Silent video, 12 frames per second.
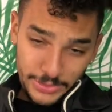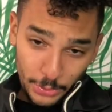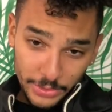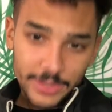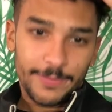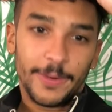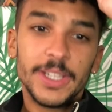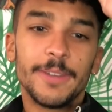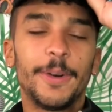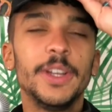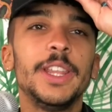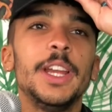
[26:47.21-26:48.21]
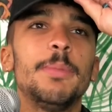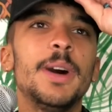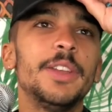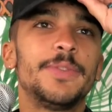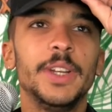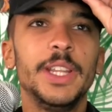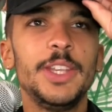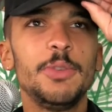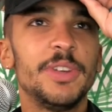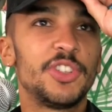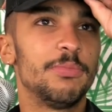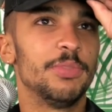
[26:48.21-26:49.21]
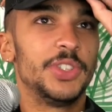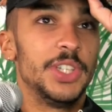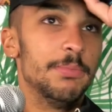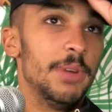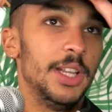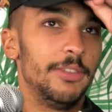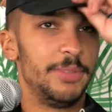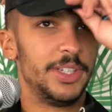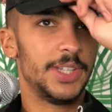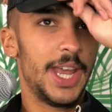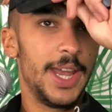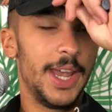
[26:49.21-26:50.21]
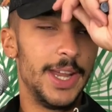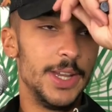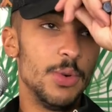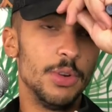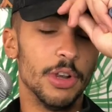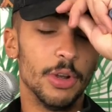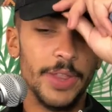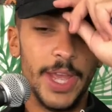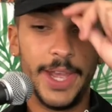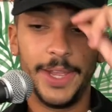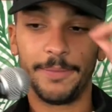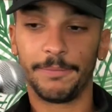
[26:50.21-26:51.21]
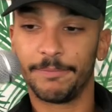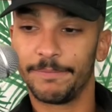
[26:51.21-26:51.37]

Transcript: So funny, funny thing about funny that you mentioned Brazilian butt lift because I I know a girl that